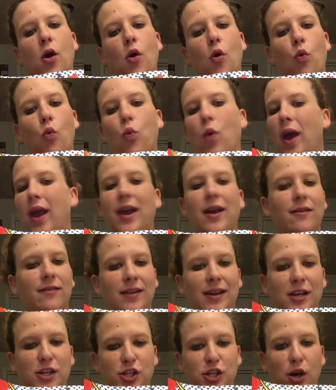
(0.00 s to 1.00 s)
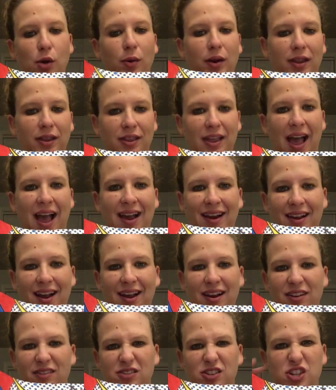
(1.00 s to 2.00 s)
way of showing that
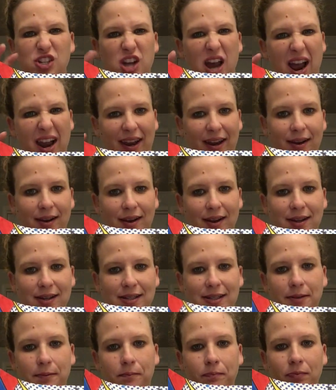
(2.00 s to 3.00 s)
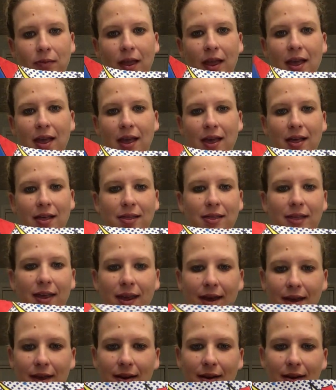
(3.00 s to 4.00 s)
kind of jaggedness.
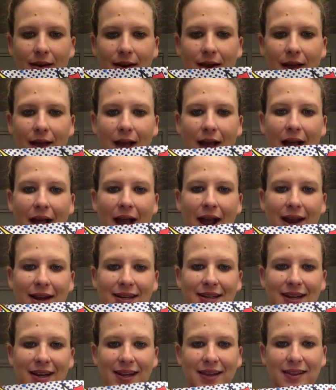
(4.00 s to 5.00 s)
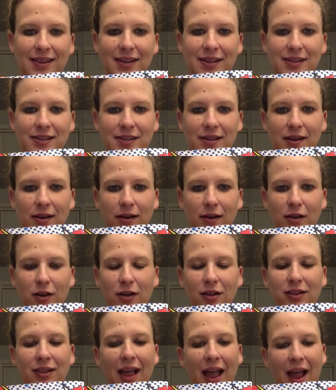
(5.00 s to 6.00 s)
Then I did this
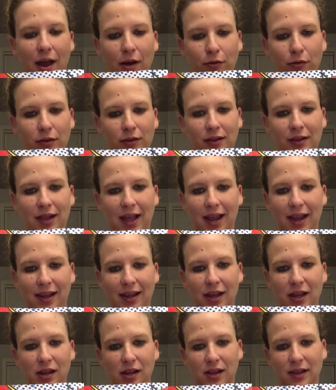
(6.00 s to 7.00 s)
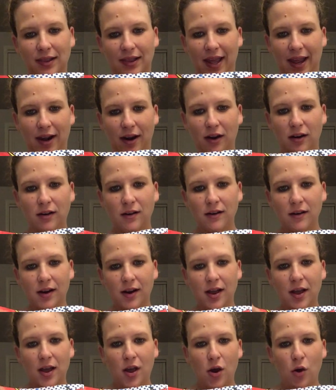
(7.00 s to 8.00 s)
cloud-like layer
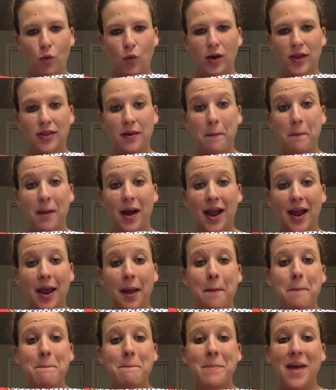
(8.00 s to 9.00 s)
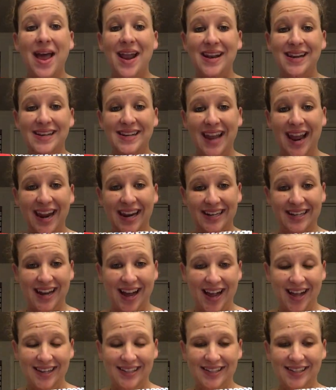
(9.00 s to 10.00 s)
with my Ben-Day
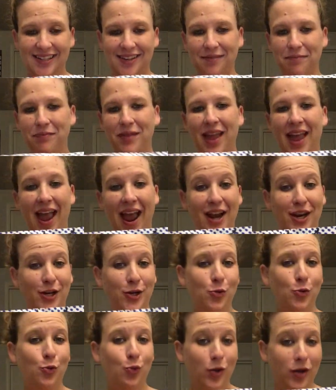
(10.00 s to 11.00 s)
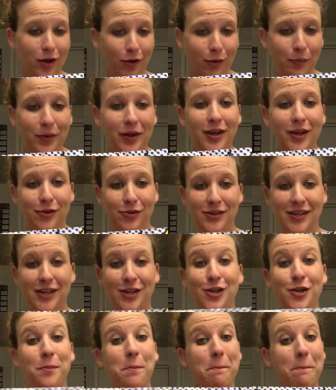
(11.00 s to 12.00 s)
dots. And you will be
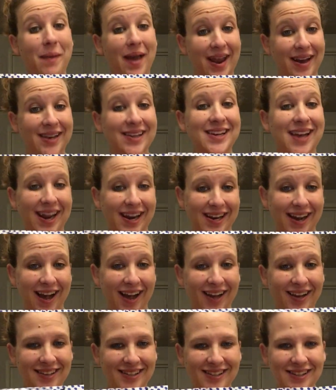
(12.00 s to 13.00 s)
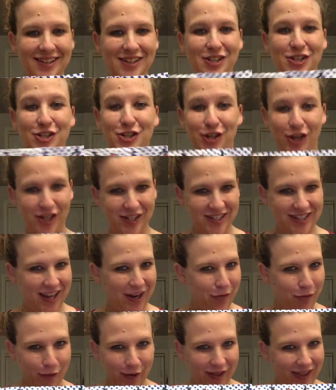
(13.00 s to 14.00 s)
using Ben-Day dots, just like
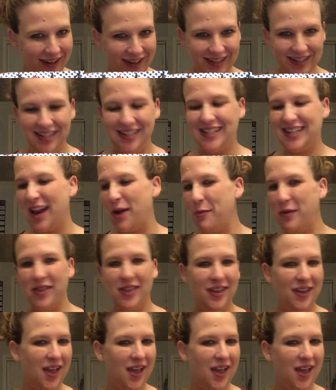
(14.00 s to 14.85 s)
Roy Lichtenstein